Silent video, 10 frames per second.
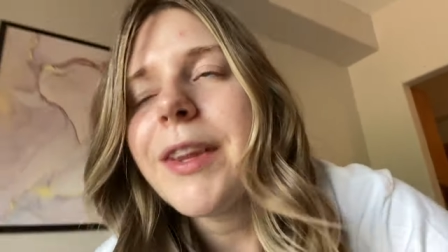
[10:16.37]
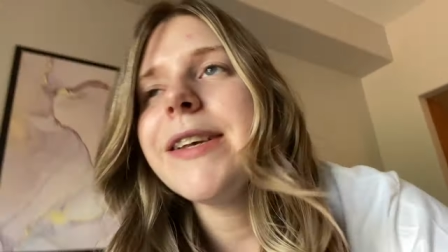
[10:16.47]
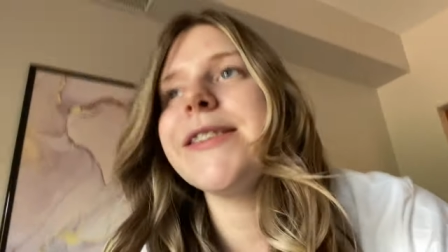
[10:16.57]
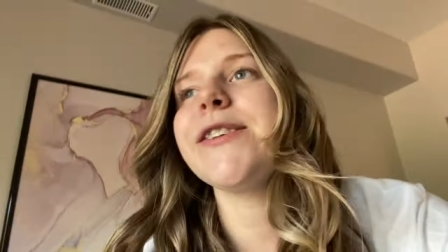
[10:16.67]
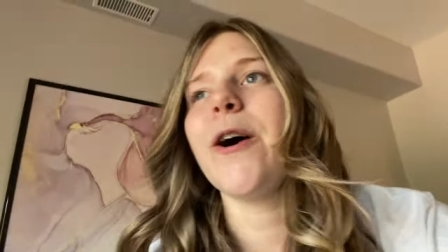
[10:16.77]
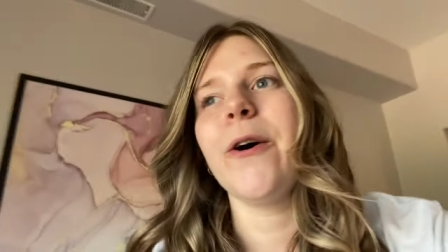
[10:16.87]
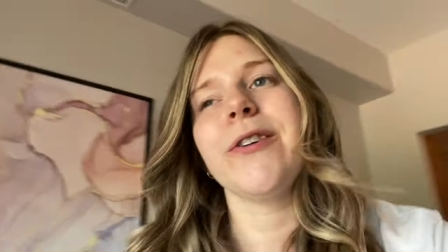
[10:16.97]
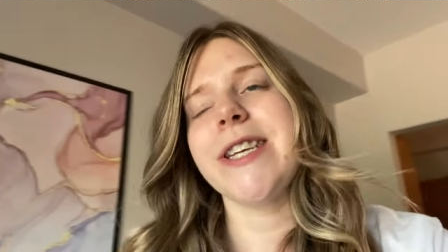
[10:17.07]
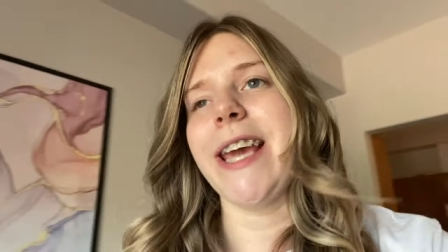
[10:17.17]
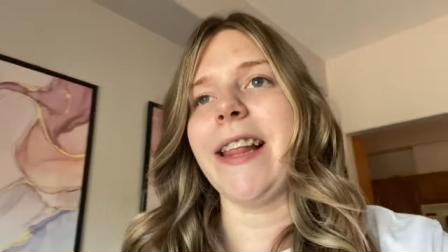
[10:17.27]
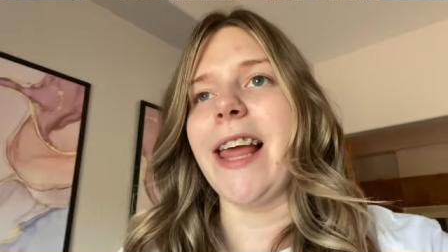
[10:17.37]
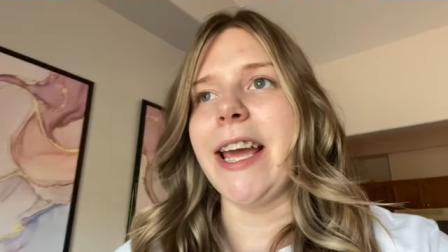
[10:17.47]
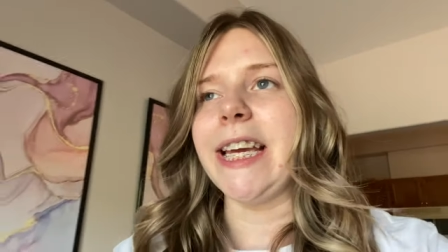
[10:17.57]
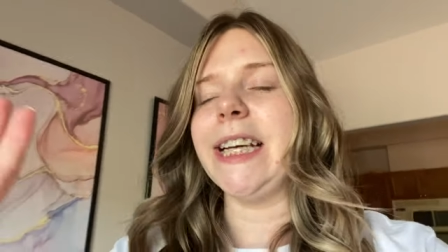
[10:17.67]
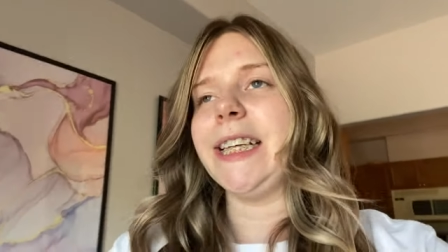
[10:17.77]
so to get
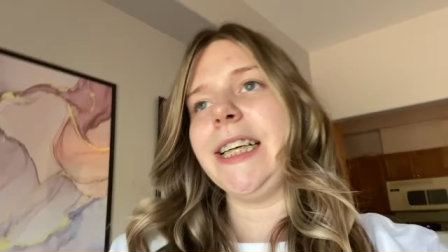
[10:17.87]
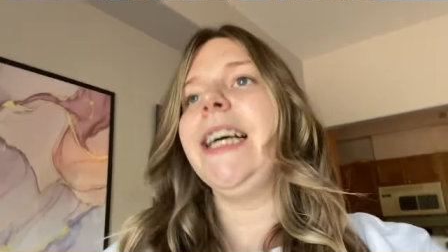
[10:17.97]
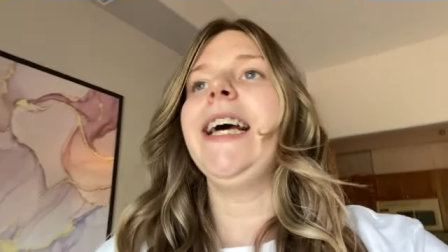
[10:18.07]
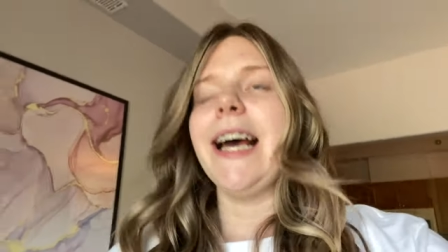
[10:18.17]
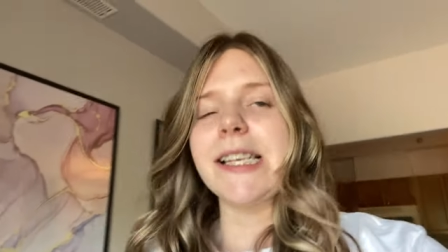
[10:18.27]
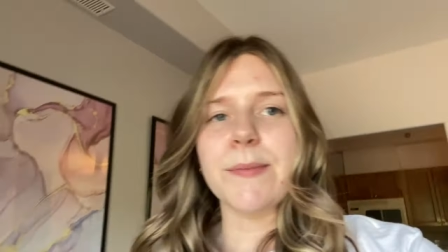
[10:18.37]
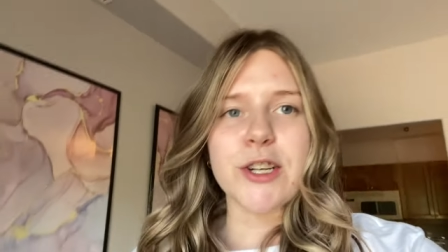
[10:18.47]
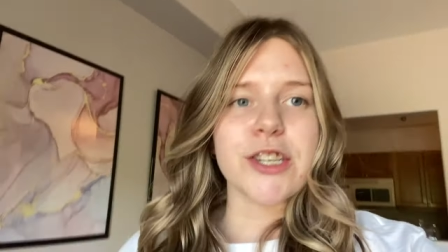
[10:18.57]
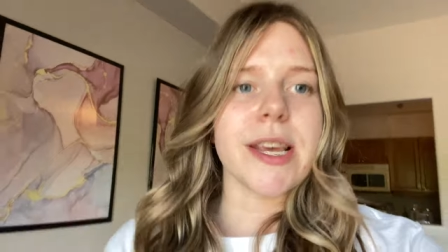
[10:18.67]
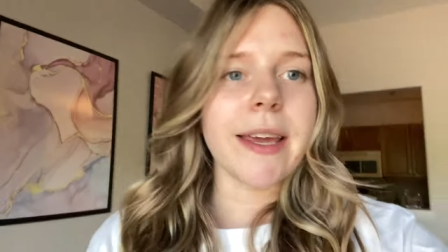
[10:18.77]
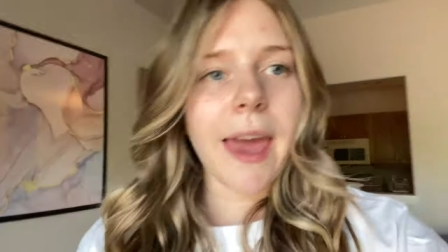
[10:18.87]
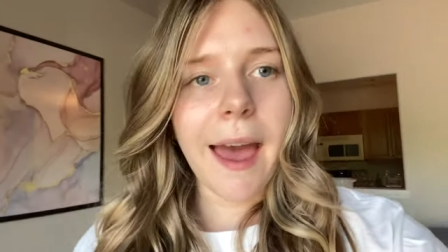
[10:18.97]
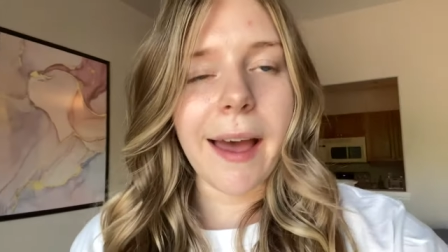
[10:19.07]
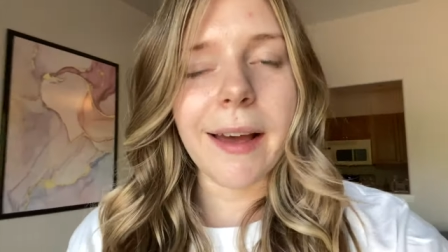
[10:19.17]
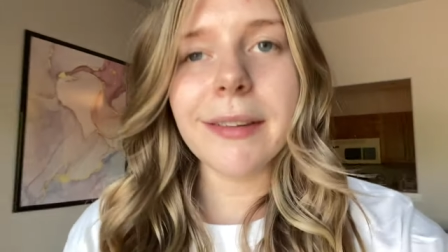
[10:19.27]
like as much as I
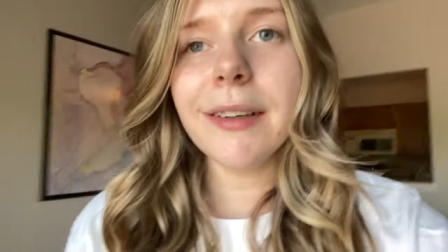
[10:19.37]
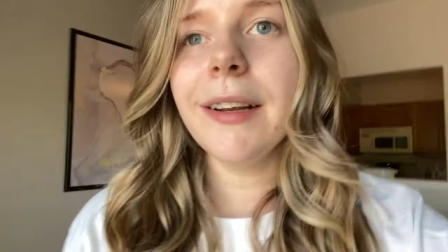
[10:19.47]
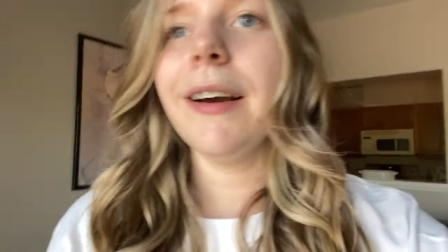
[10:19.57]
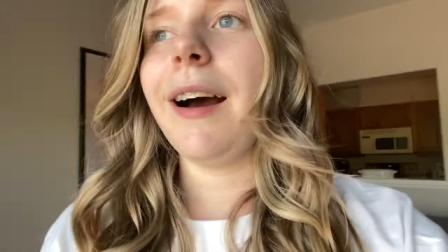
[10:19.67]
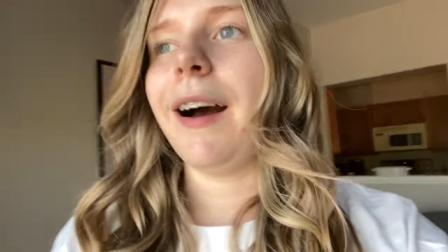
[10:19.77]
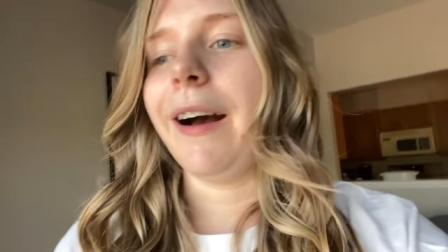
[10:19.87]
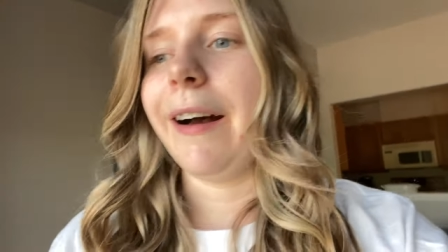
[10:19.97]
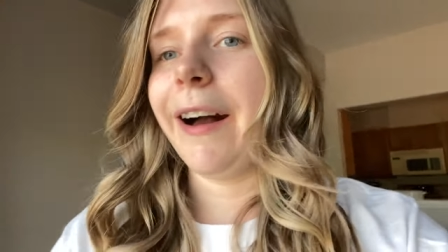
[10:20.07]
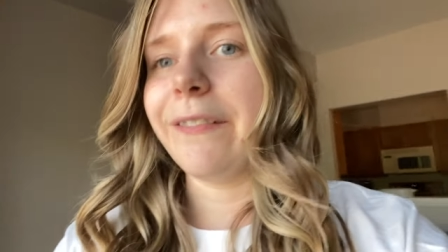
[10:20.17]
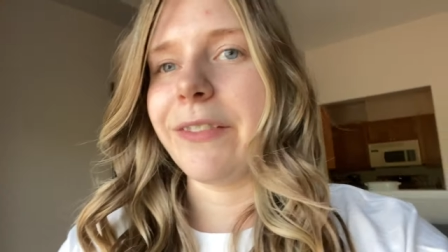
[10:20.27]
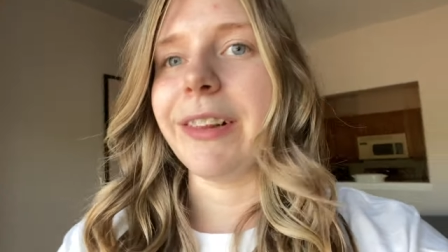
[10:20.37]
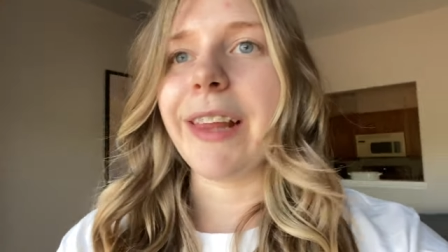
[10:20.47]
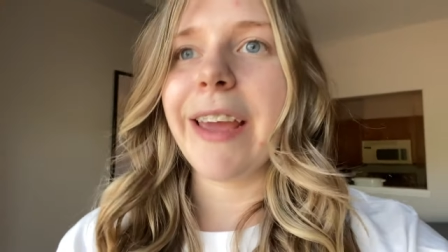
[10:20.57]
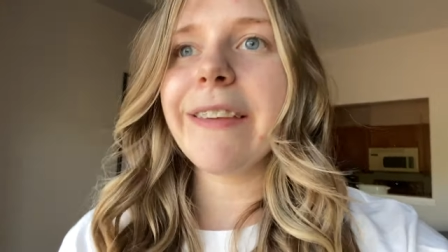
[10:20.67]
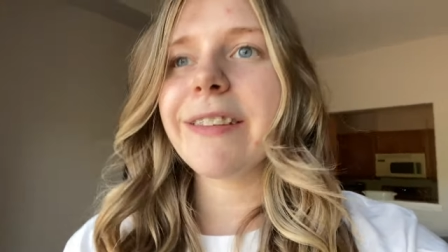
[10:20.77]
can uh, of the
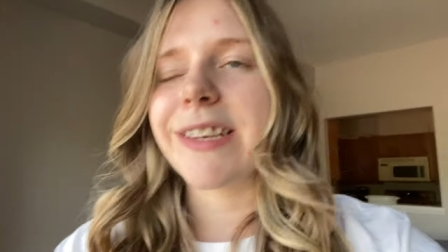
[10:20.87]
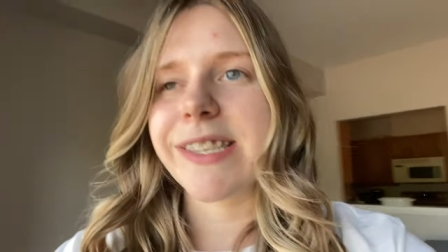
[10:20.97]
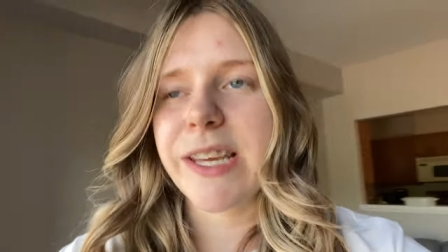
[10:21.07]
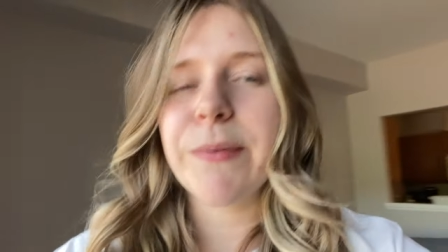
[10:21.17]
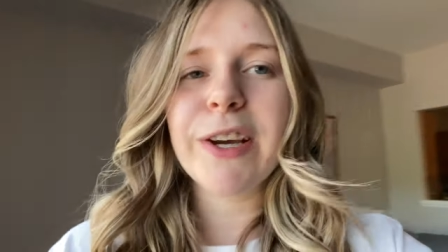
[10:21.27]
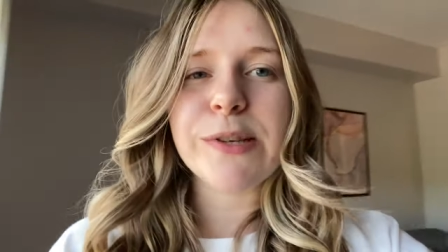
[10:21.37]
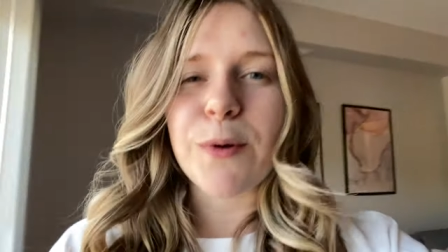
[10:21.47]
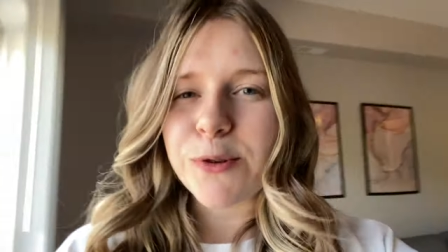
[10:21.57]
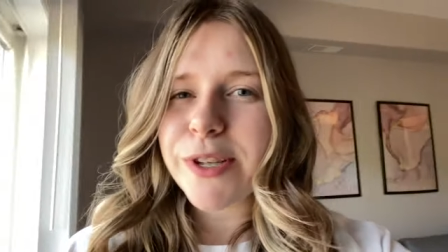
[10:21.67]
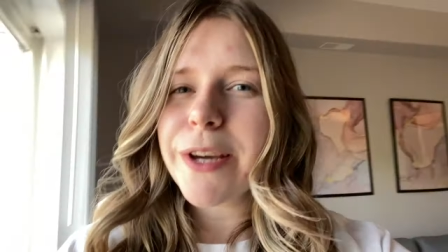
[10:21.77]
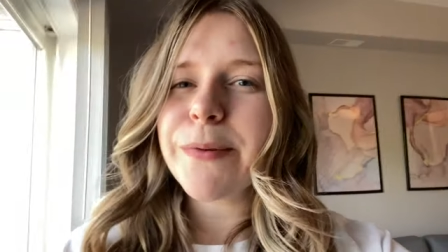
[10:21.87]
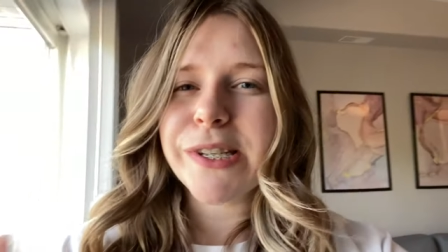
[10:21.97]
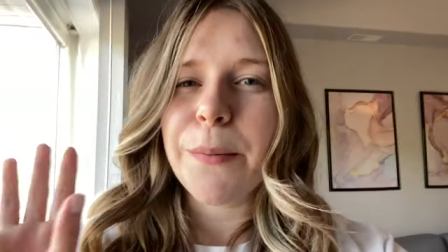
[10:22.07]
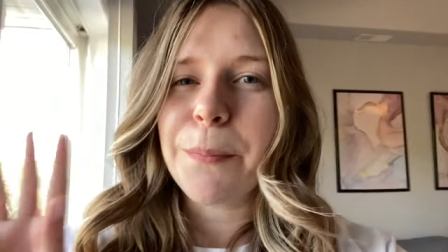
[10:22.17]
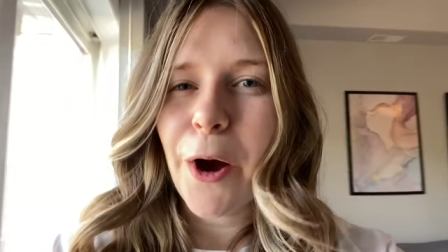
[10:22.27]
length to steam it because mostly it was
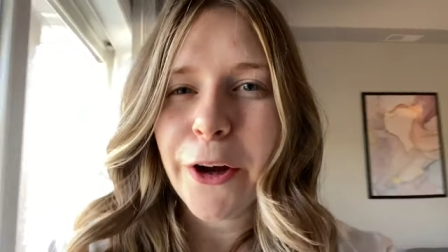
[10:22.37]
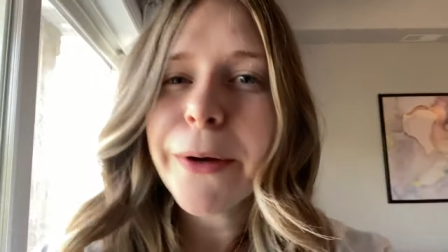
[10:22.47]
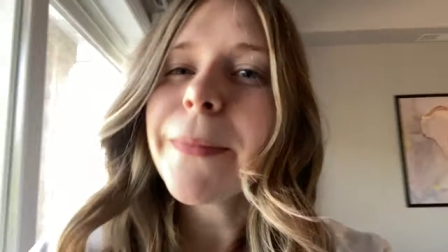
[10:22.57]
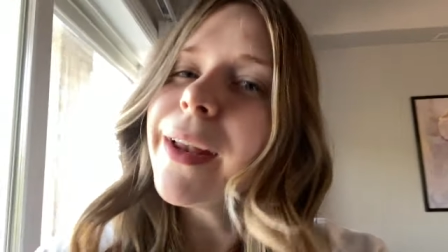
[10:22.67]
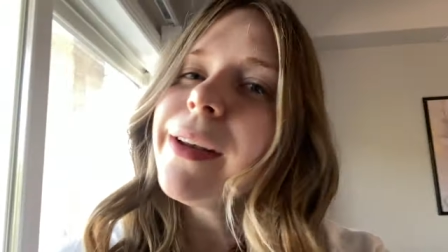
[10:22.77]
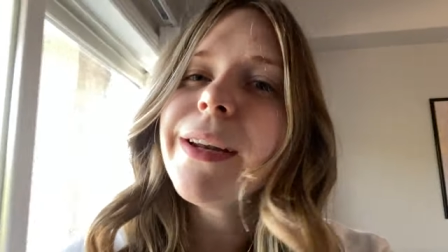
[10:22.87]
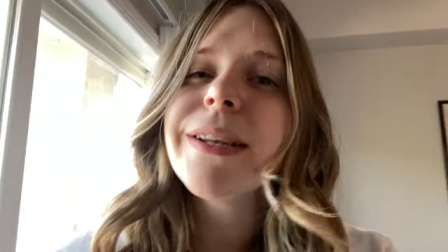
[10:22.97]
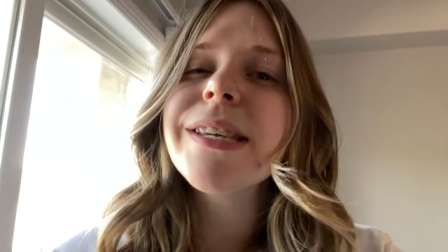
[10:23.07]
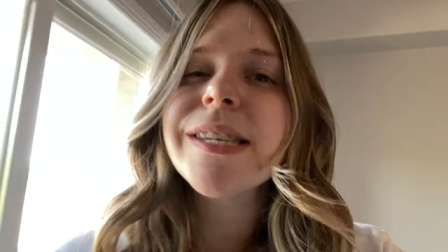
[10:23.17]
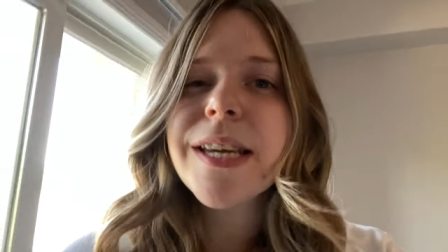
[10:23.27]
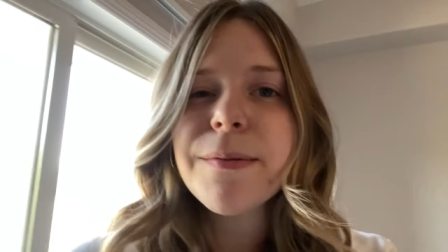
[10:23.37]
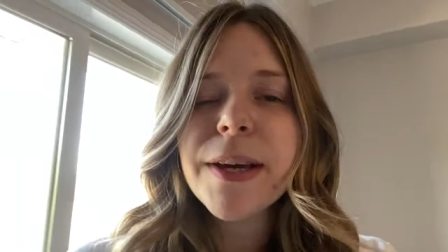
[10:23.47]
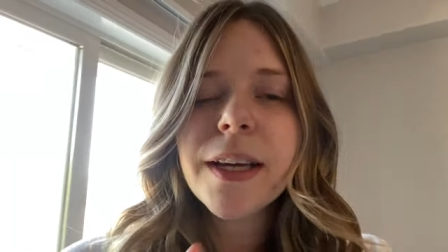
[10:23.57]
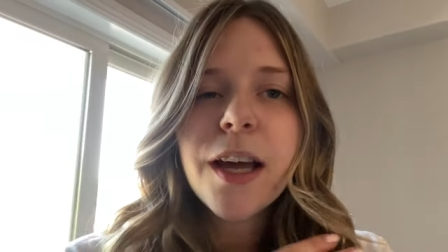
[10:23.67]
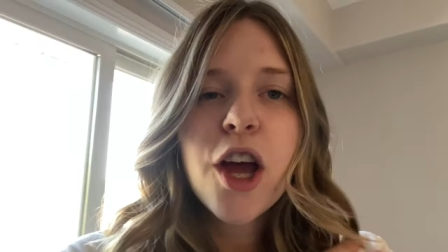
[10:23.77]
the bottom that needed
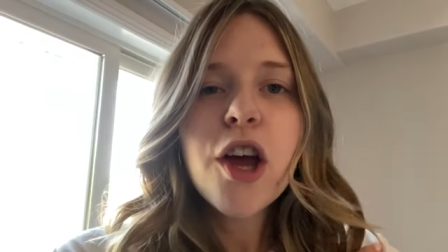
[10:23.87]
steaming